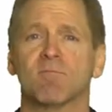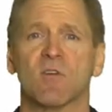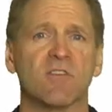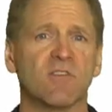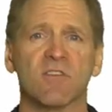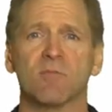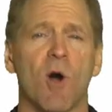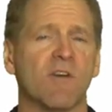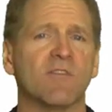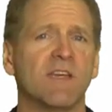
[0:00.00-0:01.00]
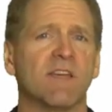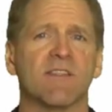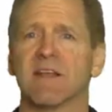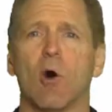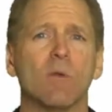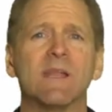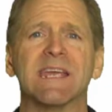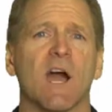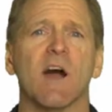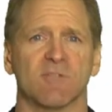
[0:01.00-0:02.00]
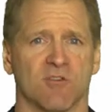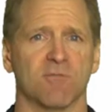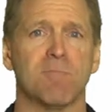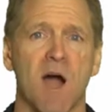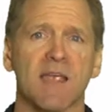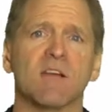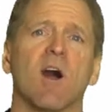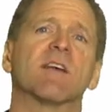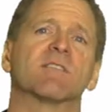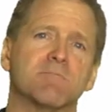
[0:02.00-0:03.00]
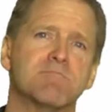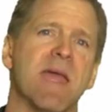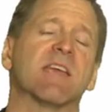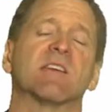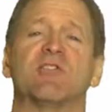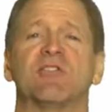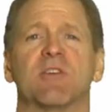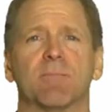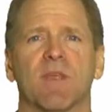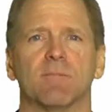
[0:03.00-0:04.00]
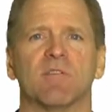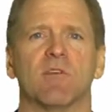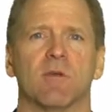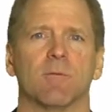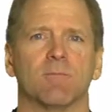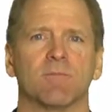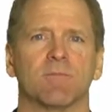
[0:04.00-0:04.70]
for just a small fee that only covers my cost to make and ship them to you.